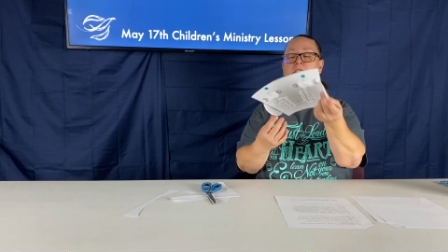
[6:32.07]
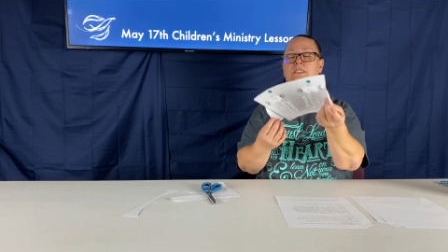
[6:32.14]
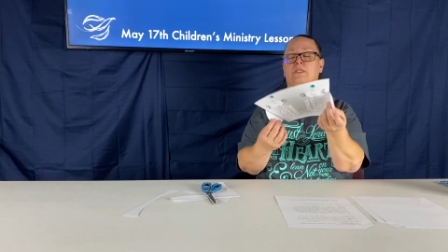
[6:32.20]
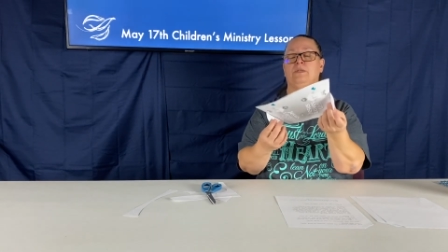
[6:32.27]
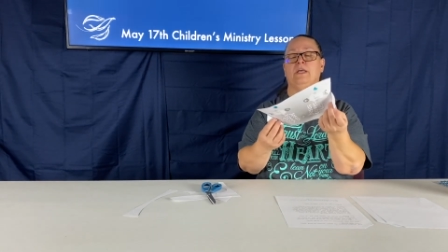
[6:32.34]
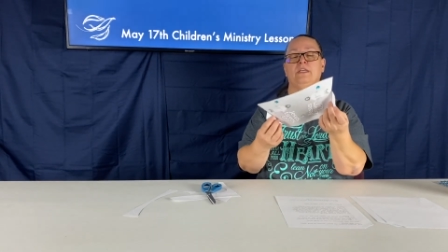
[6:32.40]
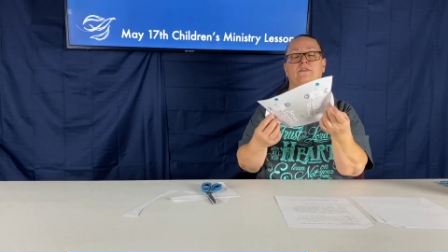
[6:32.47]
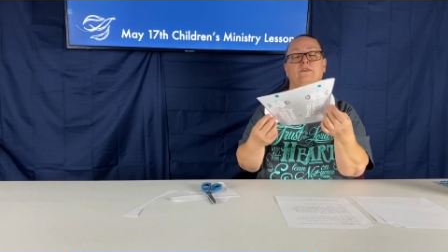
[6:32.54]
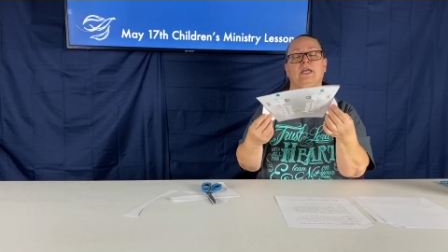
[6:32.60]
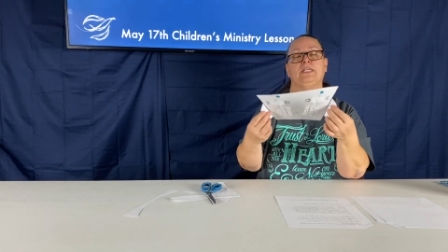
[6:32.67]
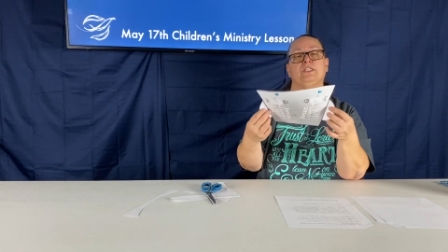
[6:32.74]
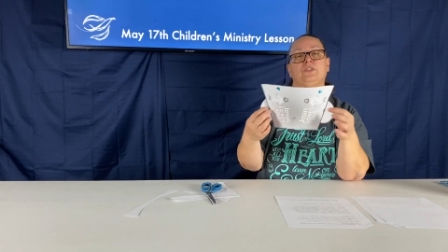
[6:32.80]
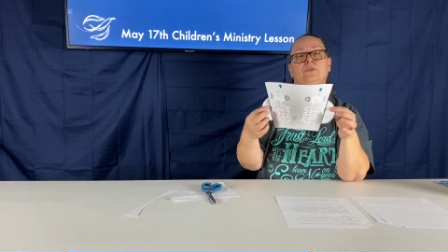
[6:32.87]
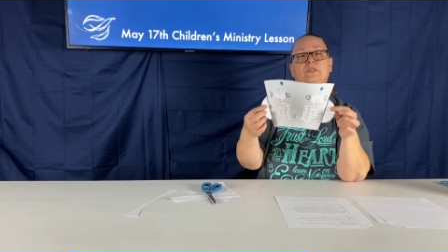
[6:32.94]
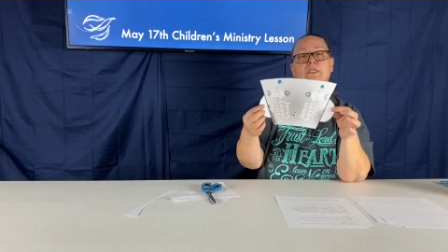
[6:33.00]
so now you've got
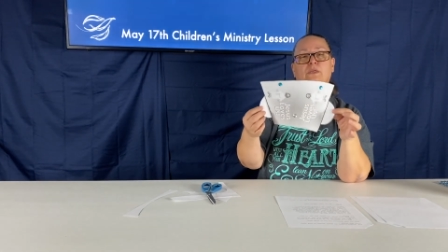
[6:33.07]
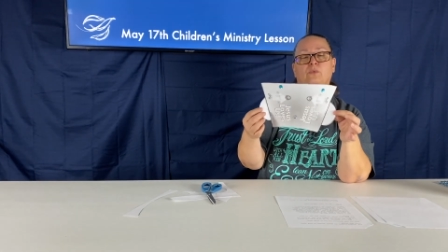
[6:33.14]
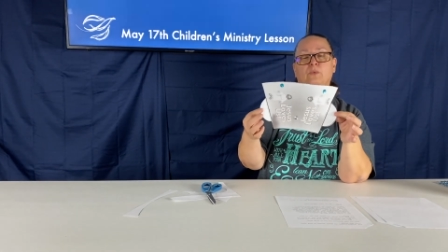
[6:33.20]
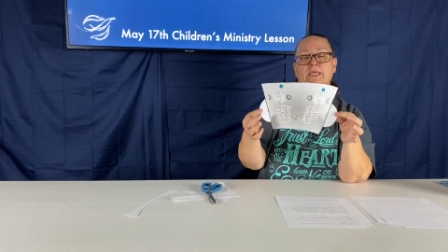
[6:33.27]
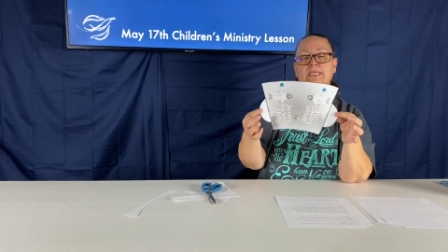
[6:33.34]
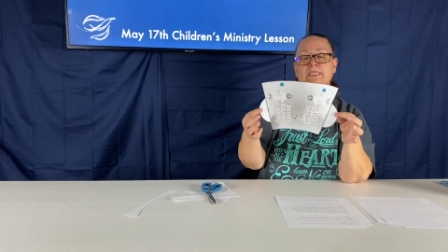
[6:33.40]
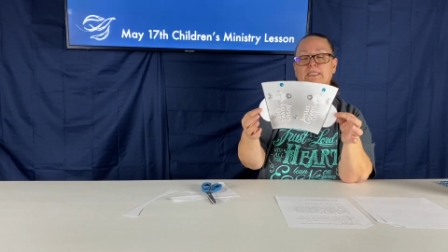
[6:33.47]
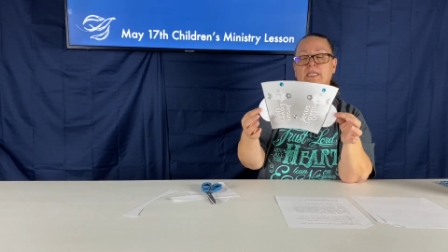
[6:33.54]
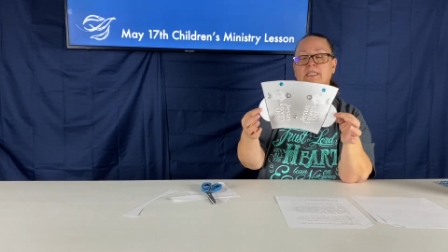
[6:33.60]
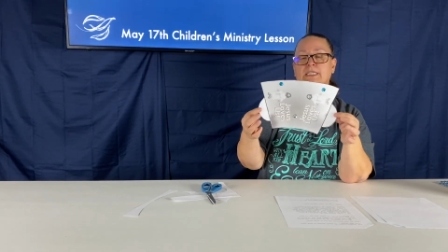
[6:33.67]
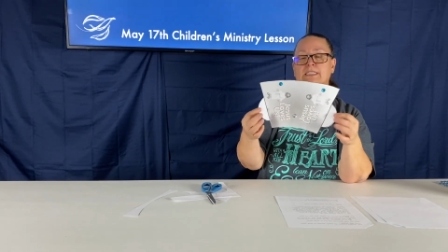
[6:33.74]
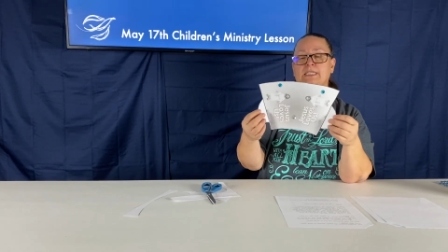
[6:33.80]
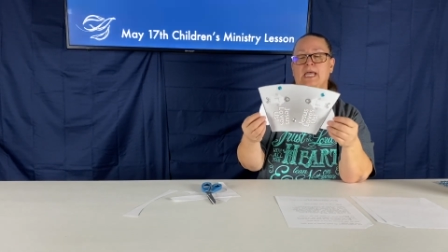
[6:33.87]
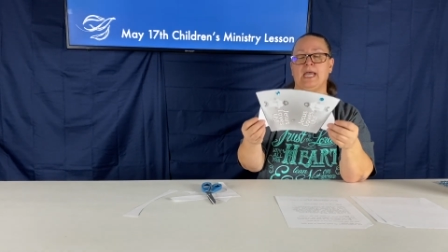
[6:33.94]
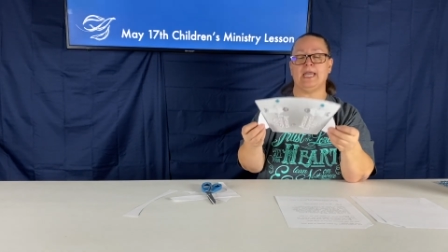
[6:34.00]
two little wings on the
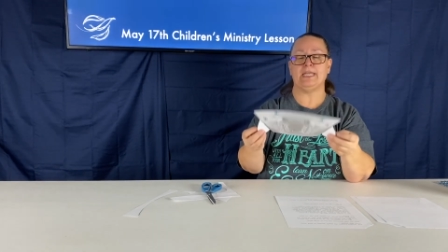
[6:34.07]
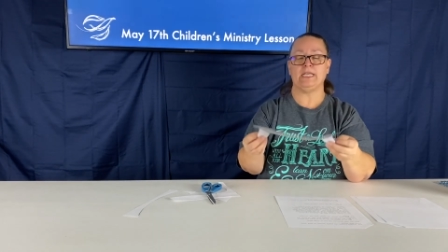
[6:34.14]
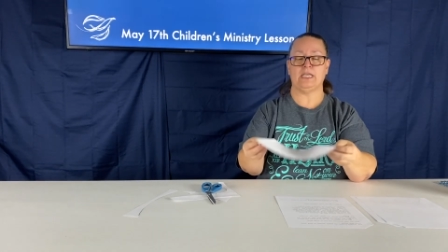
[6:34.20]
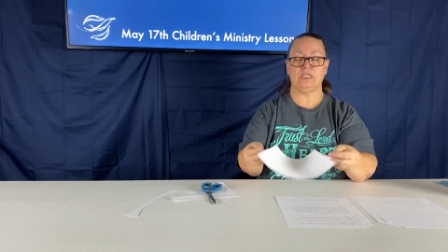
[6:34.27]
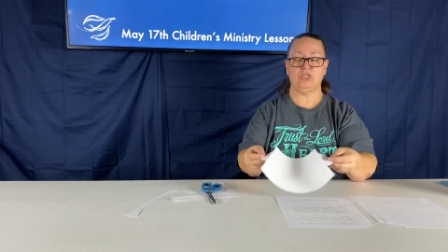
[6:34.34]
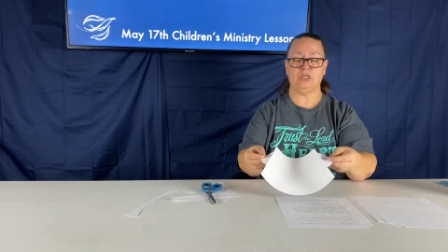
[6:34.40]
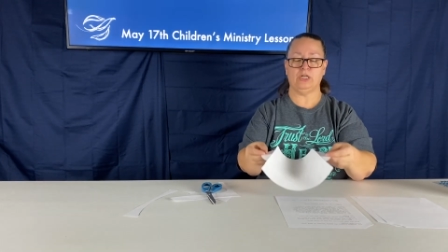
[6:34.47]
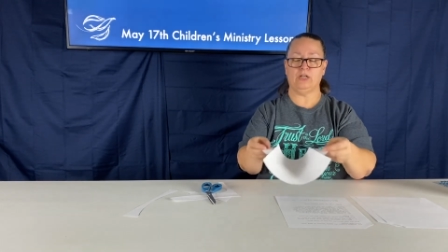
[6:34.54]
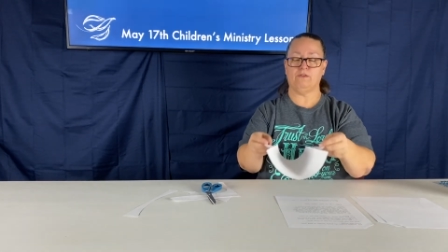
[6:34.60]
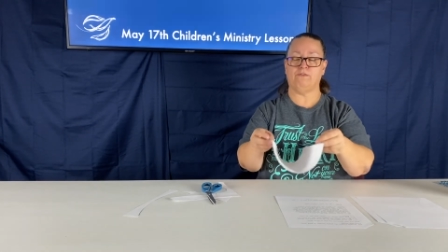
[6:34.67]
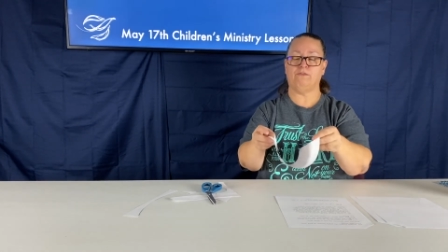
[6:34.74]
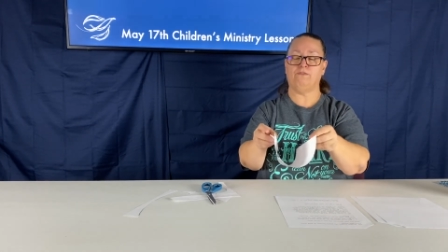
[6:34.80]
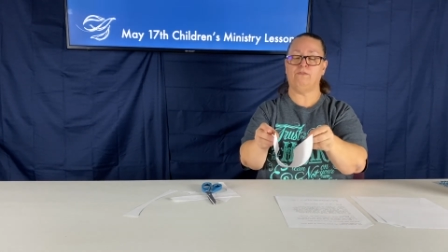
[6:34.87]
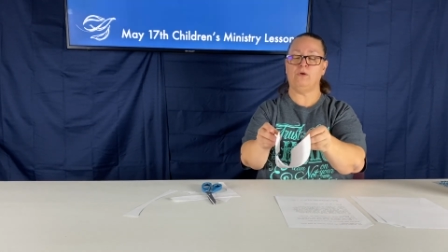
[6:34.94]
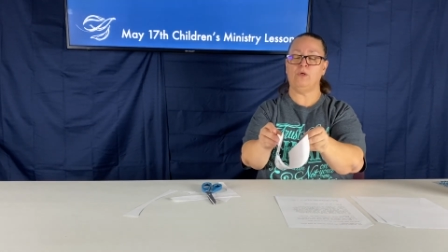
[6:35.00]
side and you're gonna
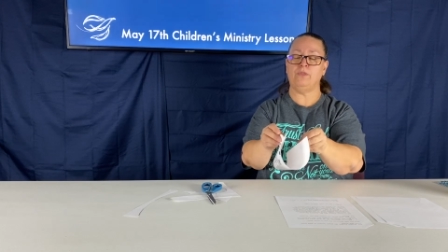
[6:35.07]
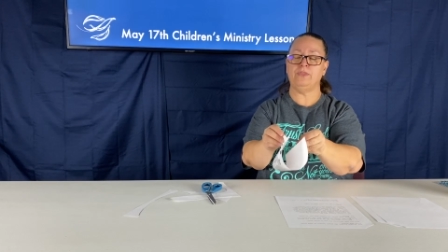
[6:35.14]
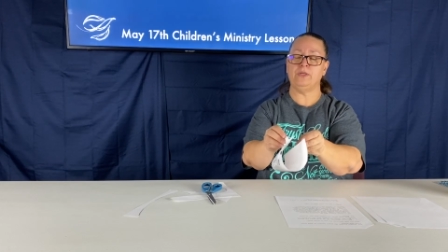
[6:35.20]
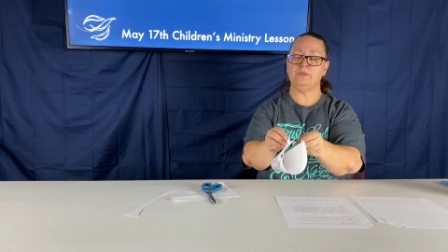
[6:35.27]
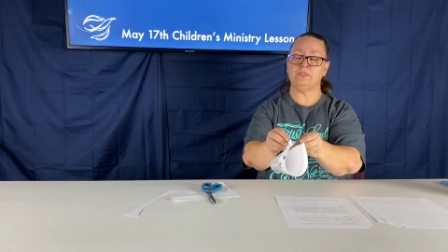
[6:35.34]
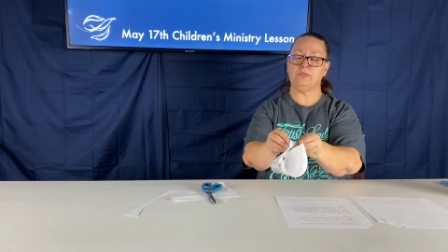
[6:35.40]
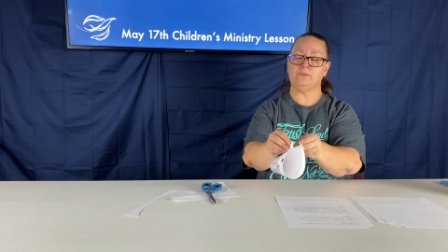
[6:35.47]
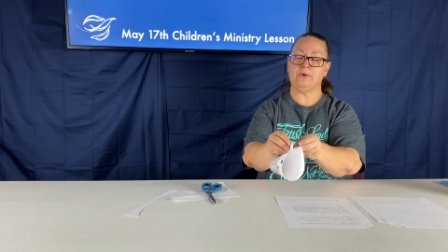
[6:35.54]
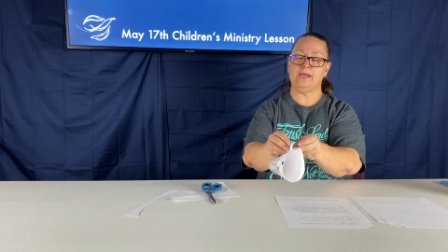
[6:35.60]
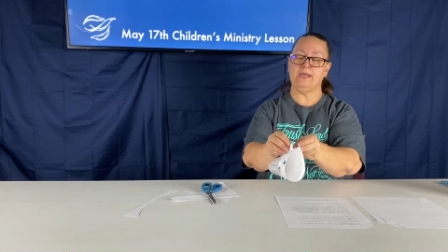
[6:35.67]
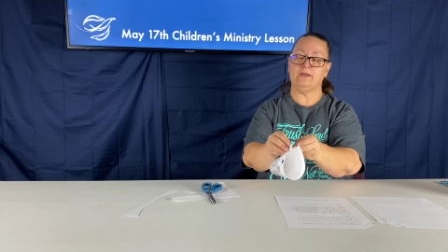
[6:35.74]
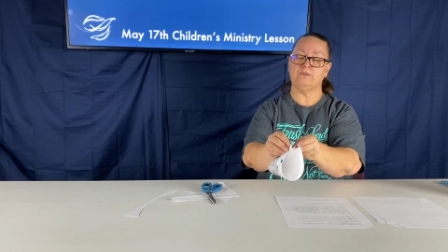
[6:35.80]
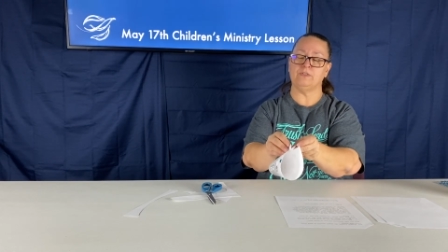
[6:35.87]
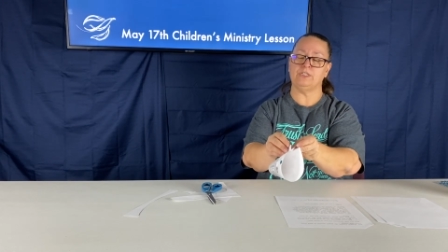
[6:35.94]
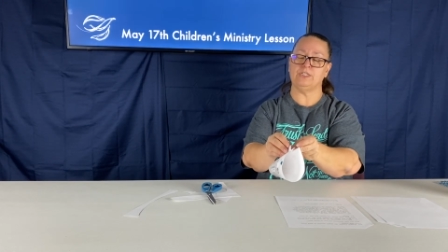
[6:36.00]
fold those
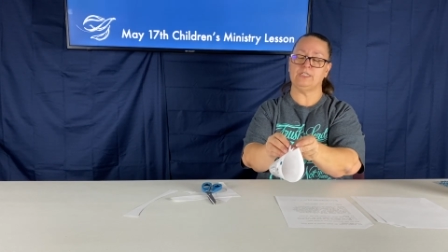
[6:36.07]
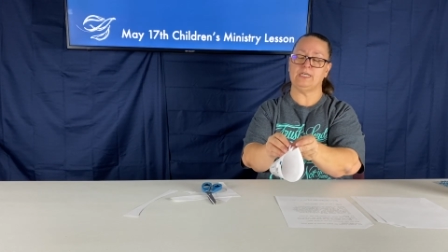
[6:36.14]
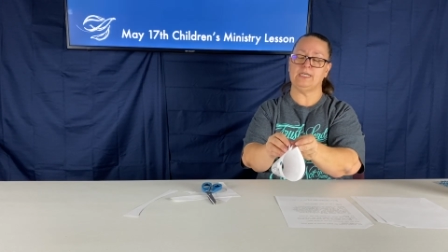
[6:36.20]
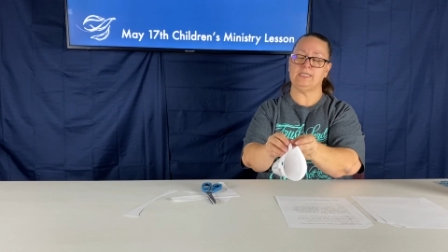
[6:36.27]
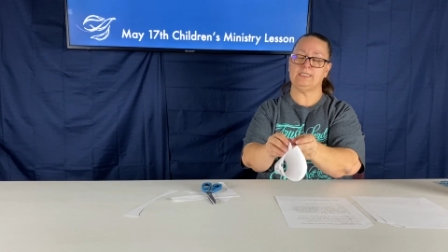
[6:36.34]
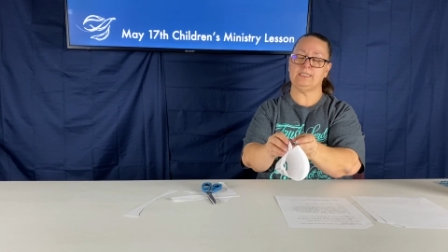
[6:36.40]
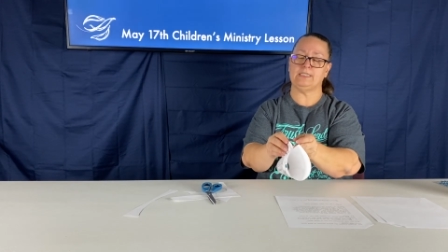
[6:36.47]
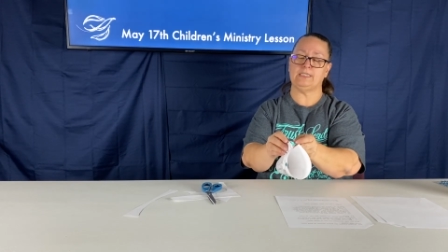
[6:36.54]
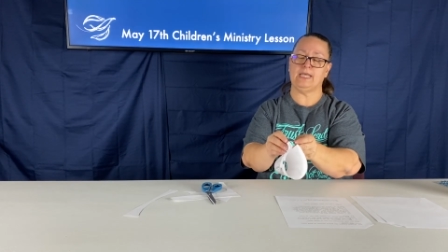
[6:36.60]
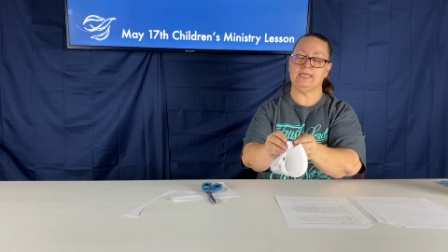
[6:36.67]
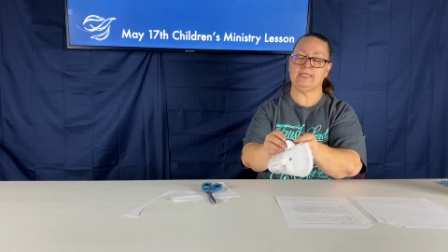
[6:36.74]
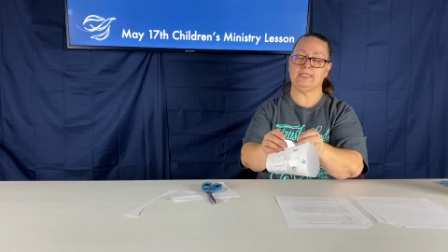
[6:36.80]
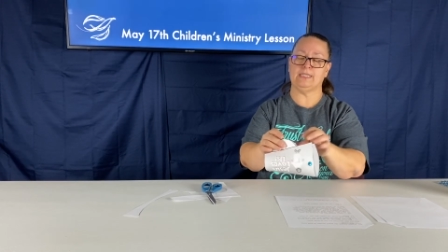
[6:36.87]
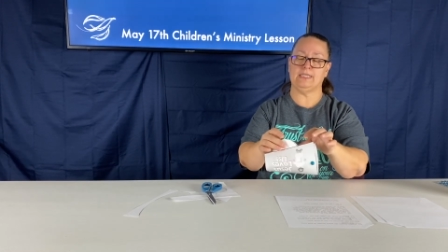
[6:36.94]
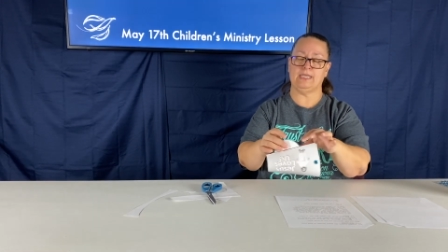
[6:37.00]
around just
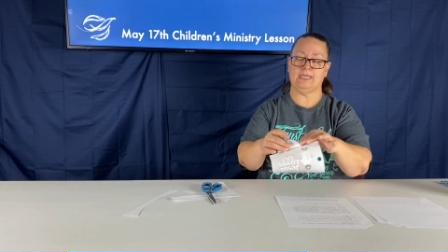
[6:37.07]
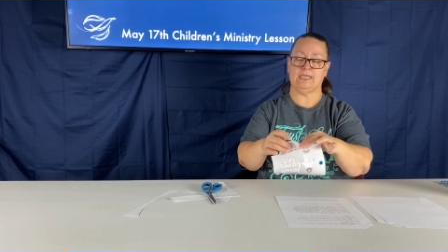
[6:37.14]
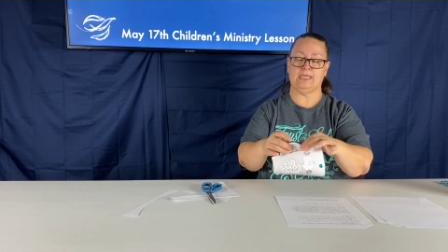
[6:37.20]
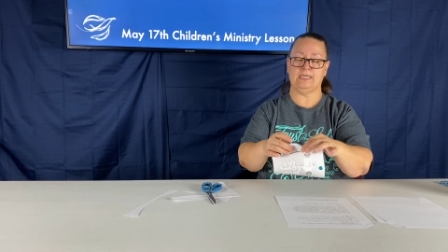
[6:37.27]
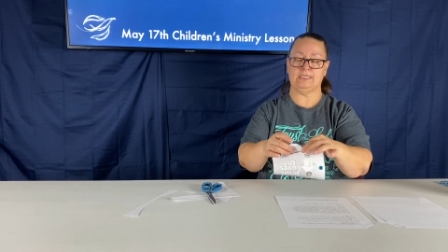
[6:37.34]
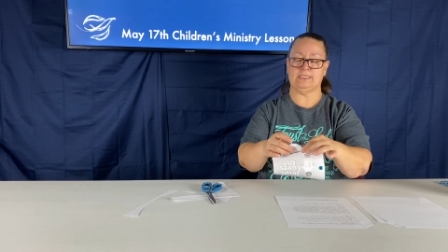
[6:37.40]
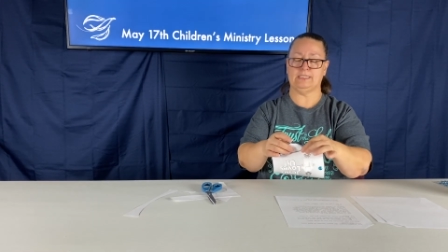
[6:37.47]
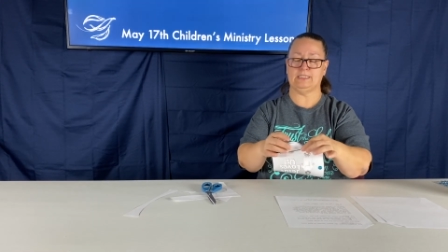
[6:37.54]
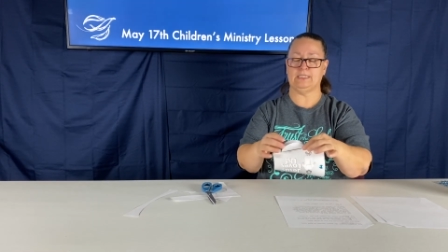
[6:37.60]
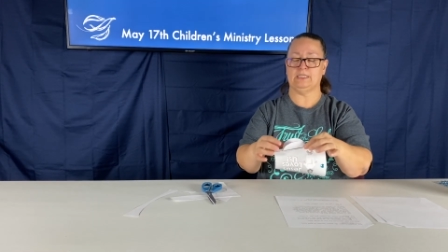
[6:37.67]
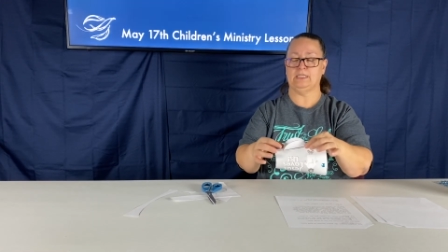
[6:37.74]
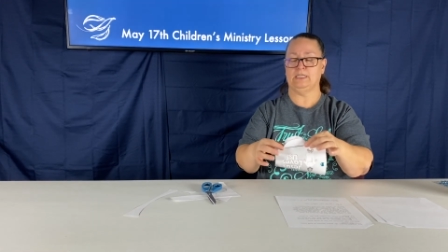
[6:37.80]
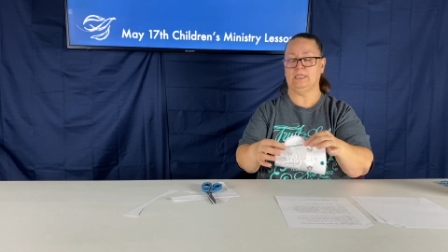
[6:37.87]
like this